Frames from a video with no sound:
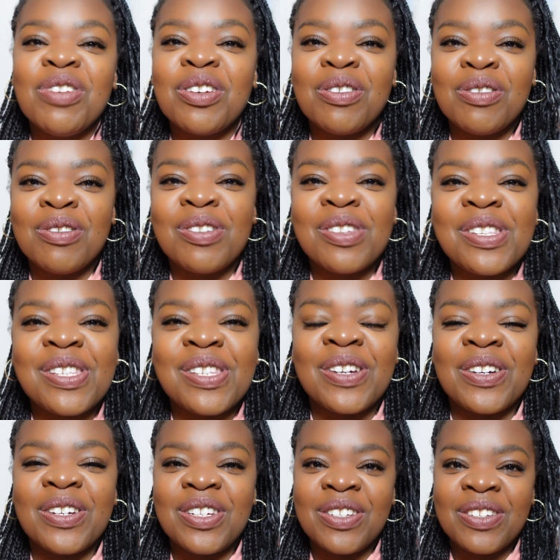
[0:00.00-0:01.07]
your Google
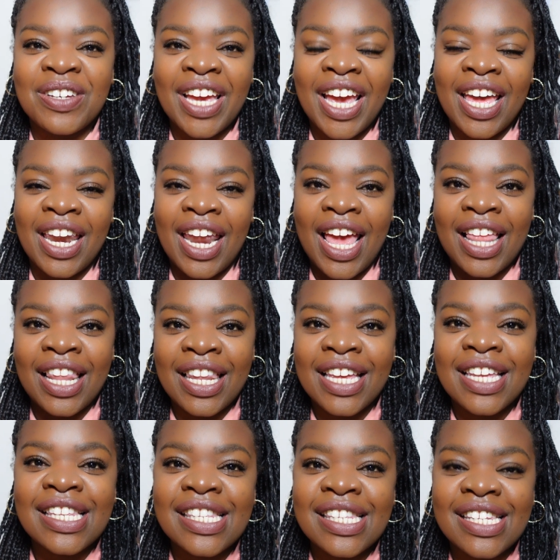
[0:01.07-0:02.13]
search, you'll get a
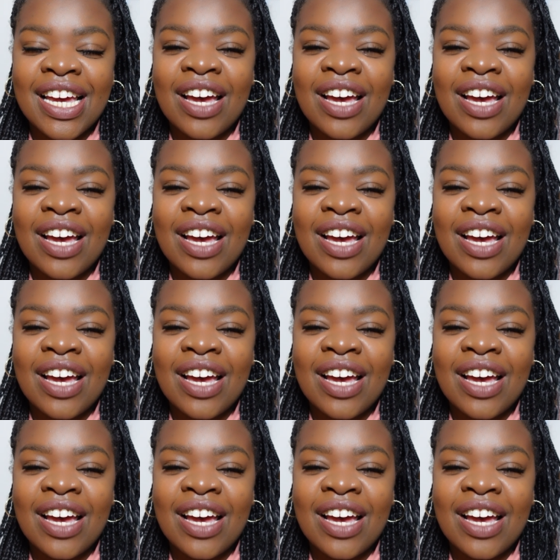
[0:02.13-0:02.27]
list